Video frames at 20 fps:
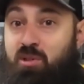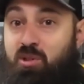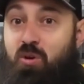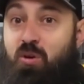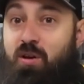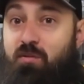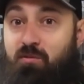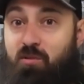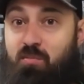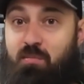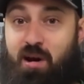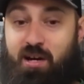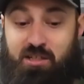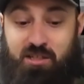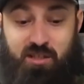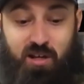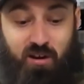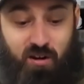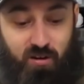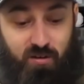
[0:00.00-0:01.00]
been doing for
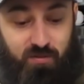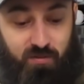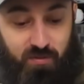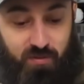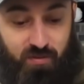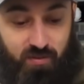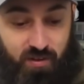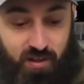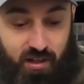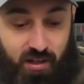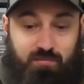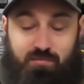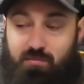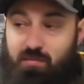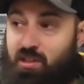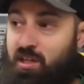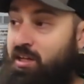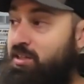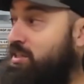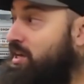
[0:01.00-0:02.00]
myself
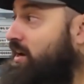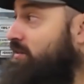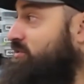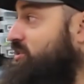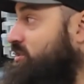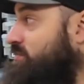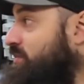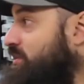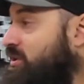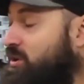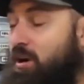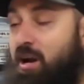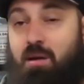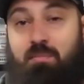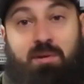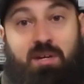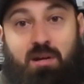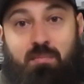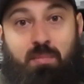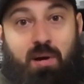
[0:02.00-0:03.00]
is I've just been
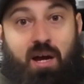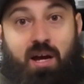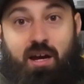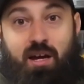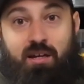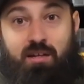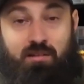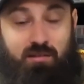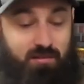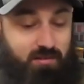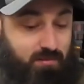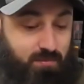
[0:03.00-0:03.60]
grabbing a bag,